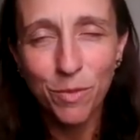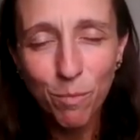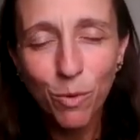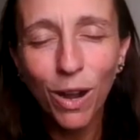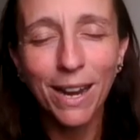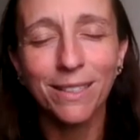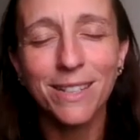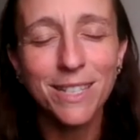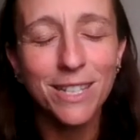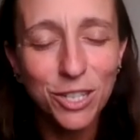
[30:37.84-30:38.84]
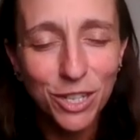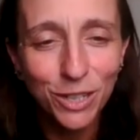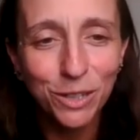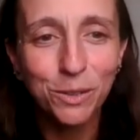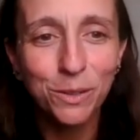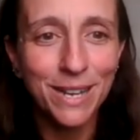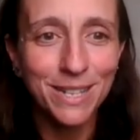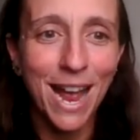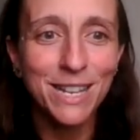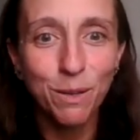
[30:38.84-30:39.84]
the more I listen to you,
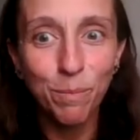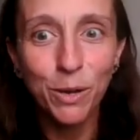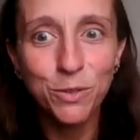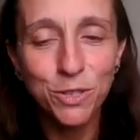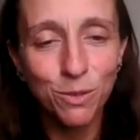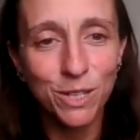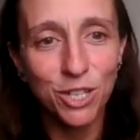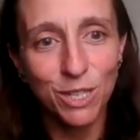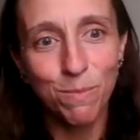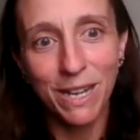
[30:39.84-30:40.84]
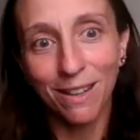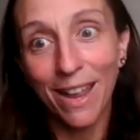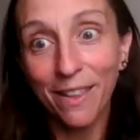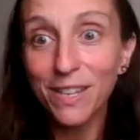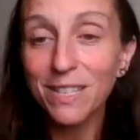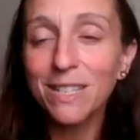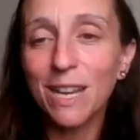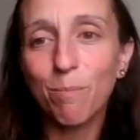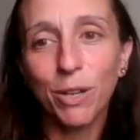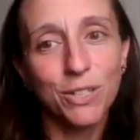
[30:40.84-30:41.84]
as opposed to it just being like, this is
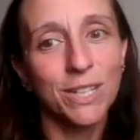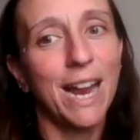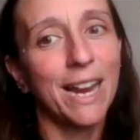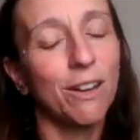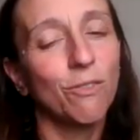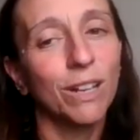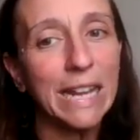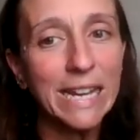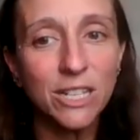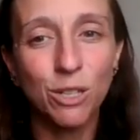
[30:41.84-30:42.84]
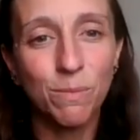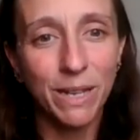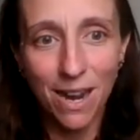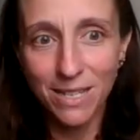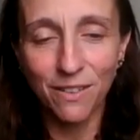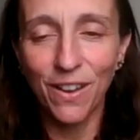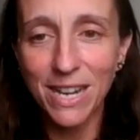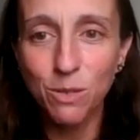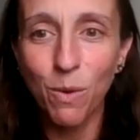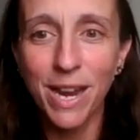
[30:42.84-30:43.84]
a person I can relate to because of
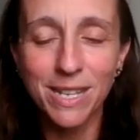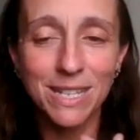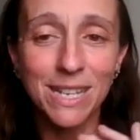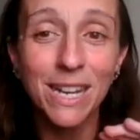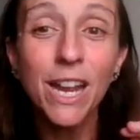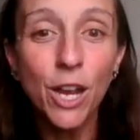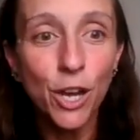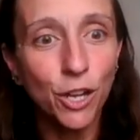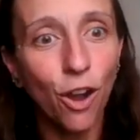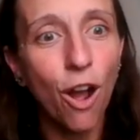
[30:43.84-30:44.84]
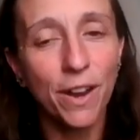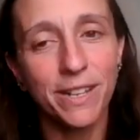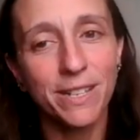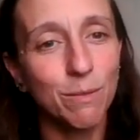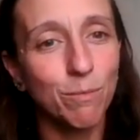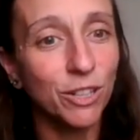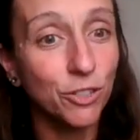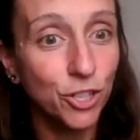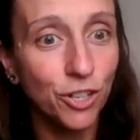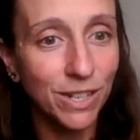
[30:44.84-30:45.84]
X, Y, and Z, you're on a
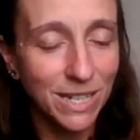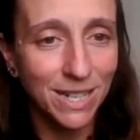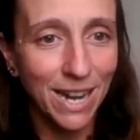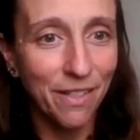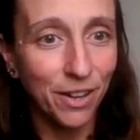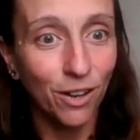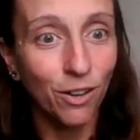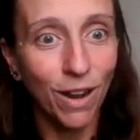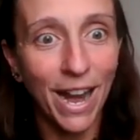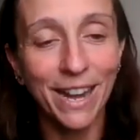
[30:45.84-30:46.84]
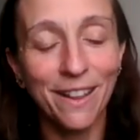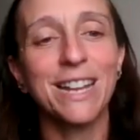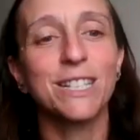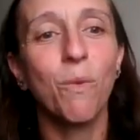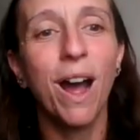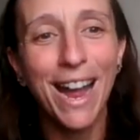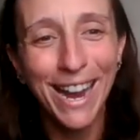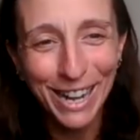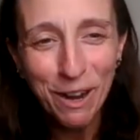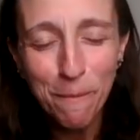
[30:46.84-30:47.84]
similar journey together, right? That's
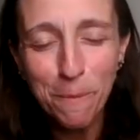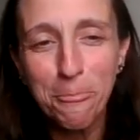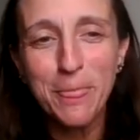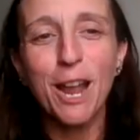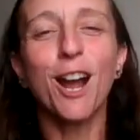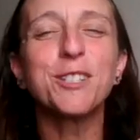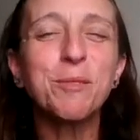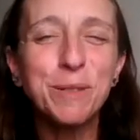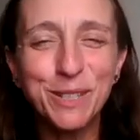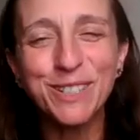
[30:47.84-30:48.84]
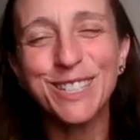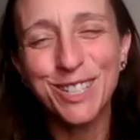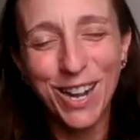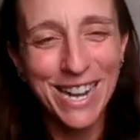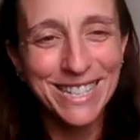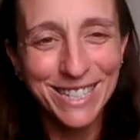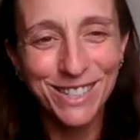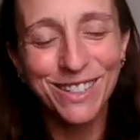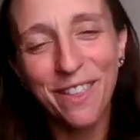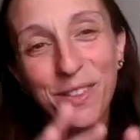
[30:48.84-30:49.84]
why entrepreneurs trying
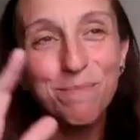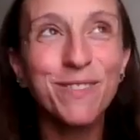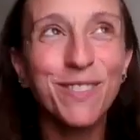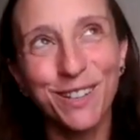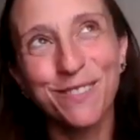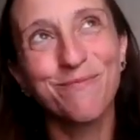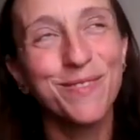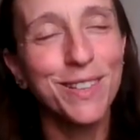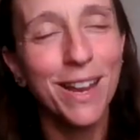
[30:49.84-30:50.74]
to get their